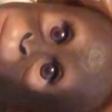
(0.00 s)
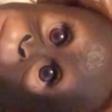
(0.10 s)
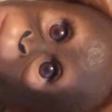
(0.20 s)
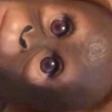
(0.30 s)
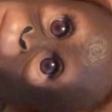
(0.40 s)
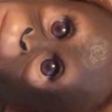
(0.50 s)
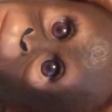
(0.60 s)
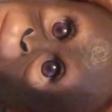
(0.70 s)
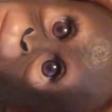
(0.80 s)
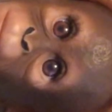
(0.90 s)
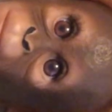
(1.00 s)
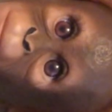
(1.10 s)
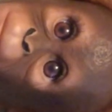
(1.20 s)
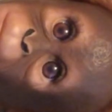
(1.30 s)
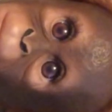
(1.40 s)
Yeah,
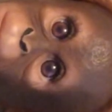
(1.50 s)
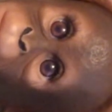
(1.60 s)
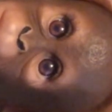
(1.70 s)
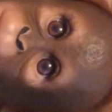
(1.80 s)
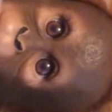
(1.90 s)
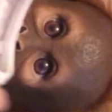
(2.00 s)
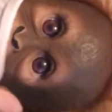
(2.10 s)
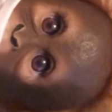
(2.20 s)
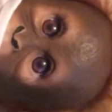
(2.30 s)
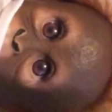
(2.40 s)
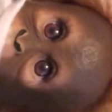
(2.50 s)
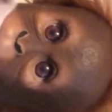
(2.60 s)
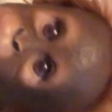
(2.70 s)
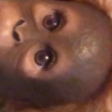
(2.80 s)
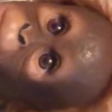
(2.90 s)
Rudy Rudester. Look at
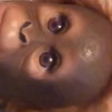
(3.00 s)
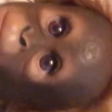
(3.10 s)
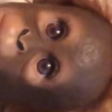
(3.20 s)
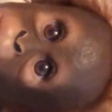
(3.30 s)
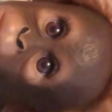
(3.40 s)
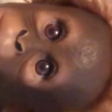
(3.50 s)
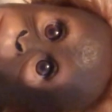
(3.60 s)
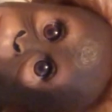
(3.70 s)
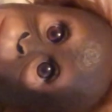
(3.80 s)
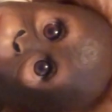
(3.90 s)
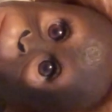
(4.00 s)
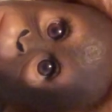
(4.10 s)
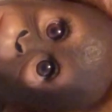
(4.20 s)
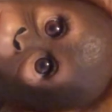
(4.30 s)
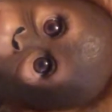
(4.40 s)
that, it's got a picture of,
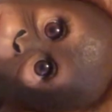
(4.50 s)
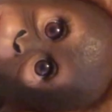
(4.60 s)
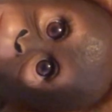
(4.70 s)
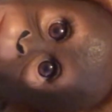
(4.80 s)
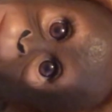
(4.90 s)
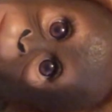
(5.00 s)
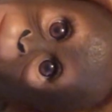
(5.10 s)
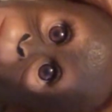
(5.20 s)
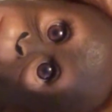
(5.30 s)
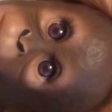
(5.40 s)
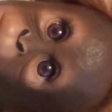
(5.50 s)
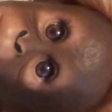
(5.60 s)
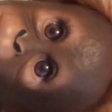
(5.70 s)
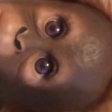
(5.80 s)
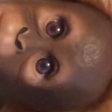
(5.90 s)
is that you on the front there?